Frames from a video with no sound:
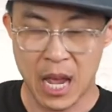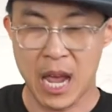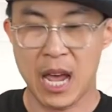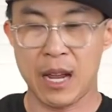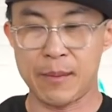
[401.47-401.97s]

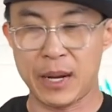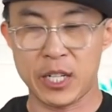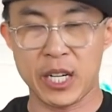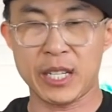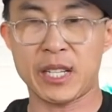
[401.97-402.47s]
and my
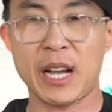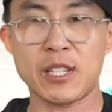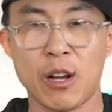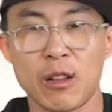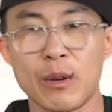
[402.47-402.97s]
chest
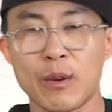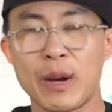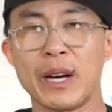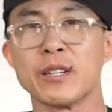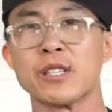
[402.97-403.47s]
size all the way
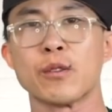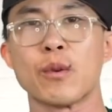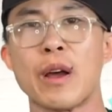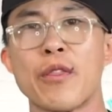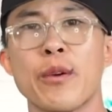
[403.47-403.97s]
around is
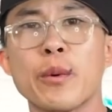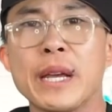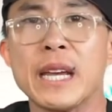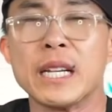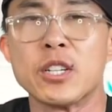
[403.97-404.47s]
around
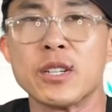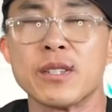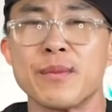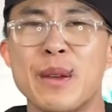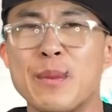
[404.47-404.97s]
38
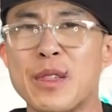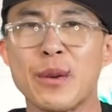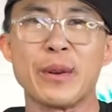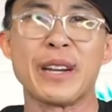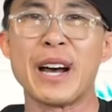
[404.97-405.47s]
inches, maybe
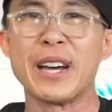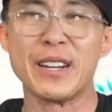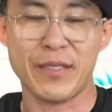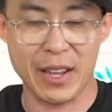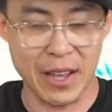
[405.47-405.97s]
39
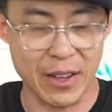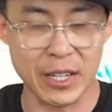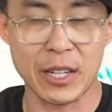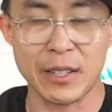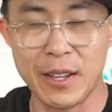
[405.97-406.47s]
if I had
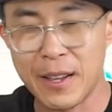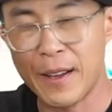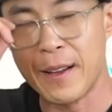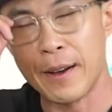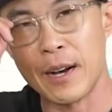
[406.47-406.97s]
done
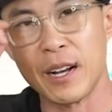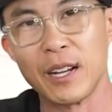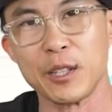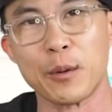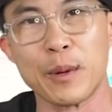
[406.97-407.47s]
uh,
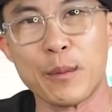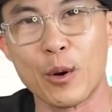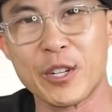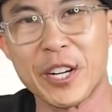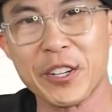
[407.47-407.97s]
a little bit
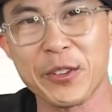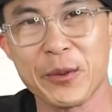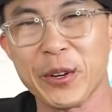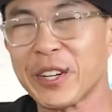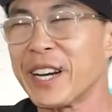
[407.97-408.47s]
more chest
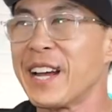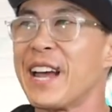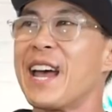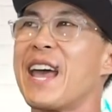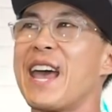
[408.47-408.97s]
work.
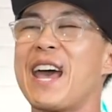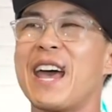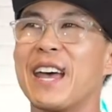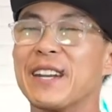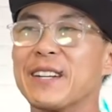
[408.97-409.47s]

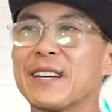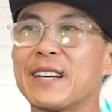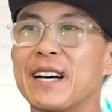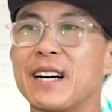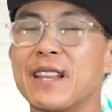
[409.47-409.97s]
And
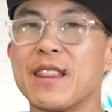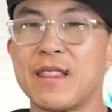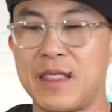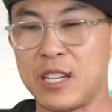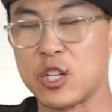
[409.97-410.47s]
uh,
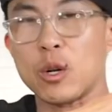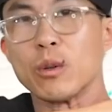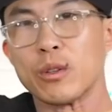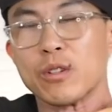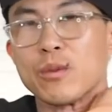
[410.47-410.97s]
the
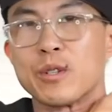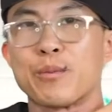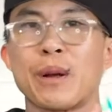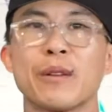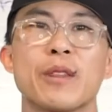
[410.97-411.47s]
shoulders, which is
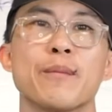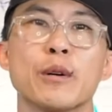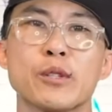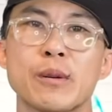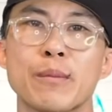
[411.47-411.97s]
probably the
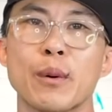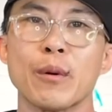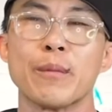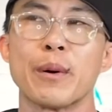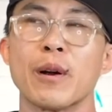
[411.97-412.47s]
most
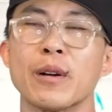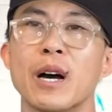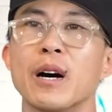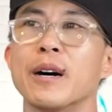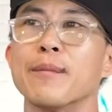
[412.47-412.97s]
important part,
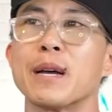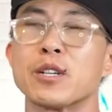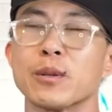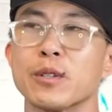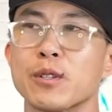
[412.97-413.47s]
uh, my
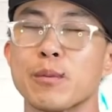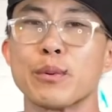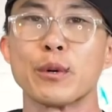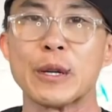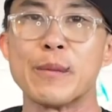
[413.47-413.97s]
shoulders are
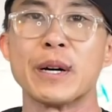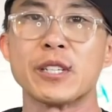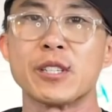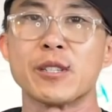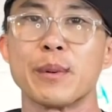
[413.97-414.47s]
pretty
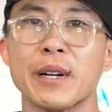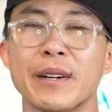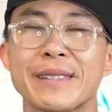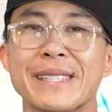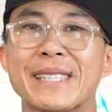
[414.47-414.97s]
much spot
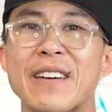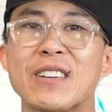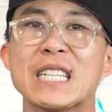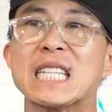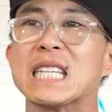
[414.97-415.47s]
on
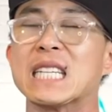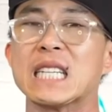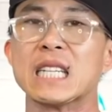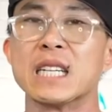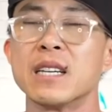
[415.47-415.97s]

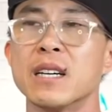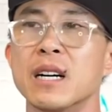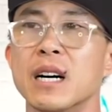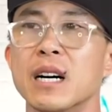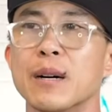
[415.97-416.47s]
17
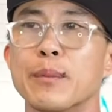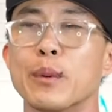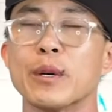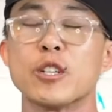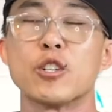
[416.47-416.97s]
uh,
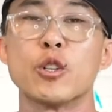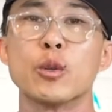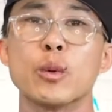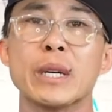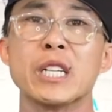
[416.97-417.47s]

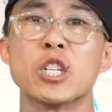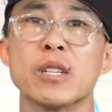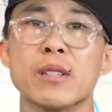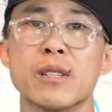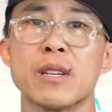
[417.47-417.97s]
0.2
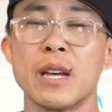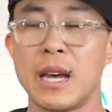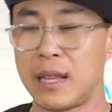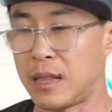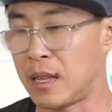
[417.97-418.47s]
inches.
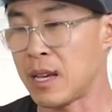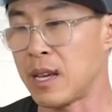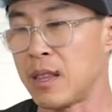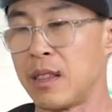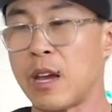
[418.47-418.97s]
And
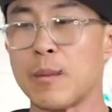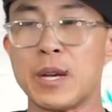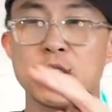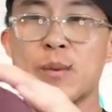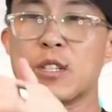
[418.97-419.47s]
their
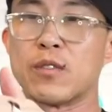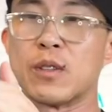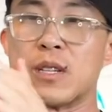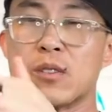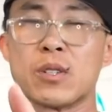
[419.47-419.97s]
measurements for
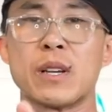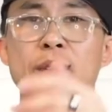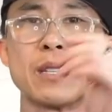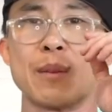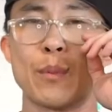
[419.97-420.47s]
these are
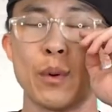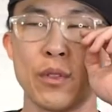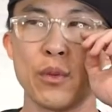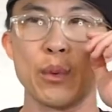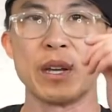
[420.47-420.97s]

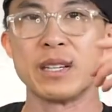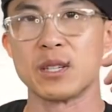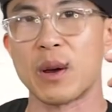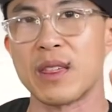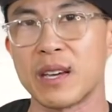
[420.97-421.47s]
17.3.
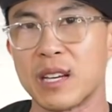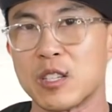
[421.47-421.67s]
So I think